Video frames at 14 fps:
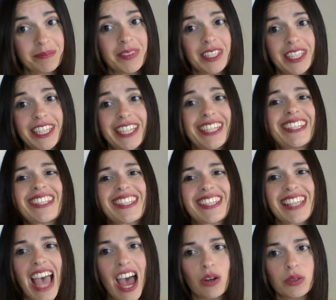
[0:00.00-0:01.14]
y
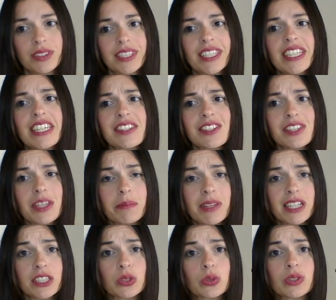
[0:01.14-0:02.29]
sound is
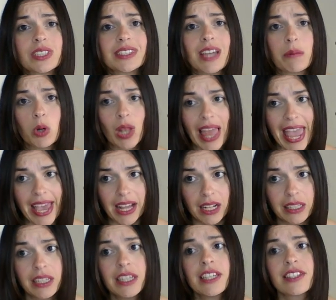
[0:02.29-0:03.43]
similar to the double
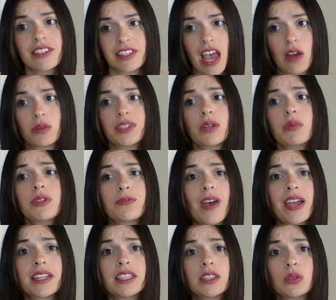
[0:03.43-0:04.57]
L sound that we
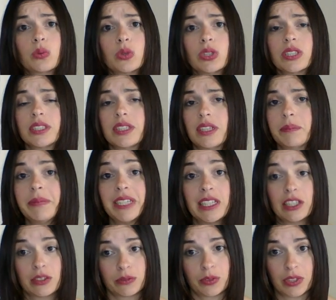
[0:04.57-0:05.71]
find in the word
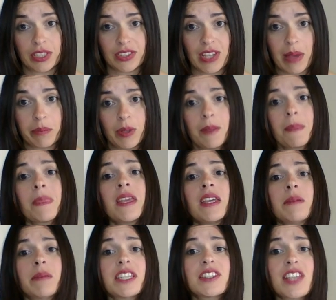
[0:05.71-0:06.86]
million, for example.
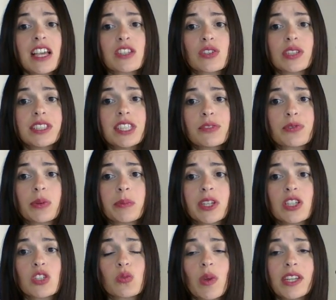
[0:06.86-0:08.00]
But it's actually different
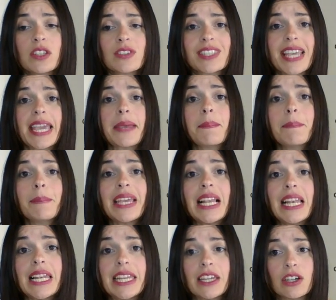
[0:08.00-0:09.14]
because when you say
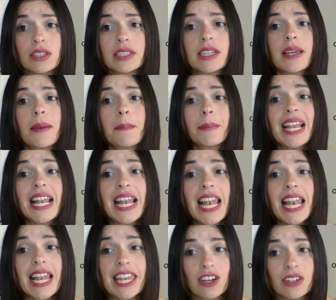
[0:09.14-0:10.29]
million,
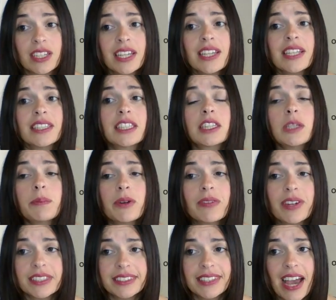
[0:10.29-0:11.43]
the tip of
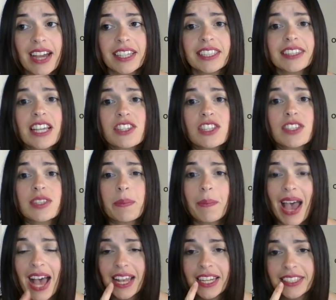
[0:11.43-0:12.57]
our tongue touches the
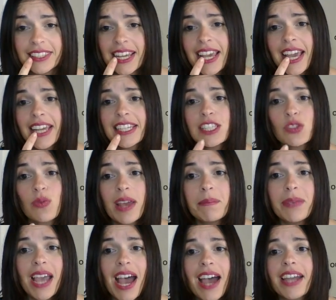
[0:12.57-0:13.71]
palate and it's right
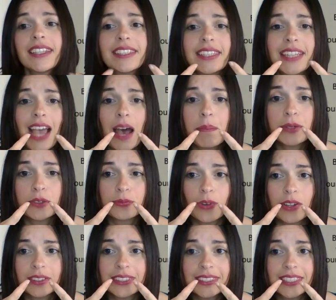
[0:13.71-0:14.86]
behind the upper
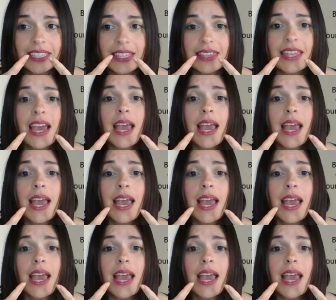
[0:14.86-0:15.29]
front teeth.